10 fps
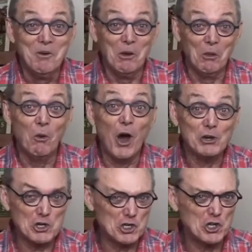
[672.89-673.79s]
when the
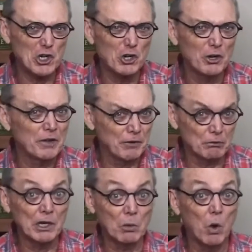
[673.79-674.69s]
water stirred if he
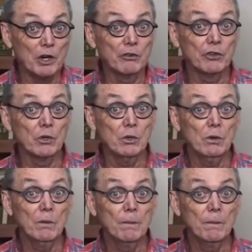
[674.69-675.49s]
really wanted to?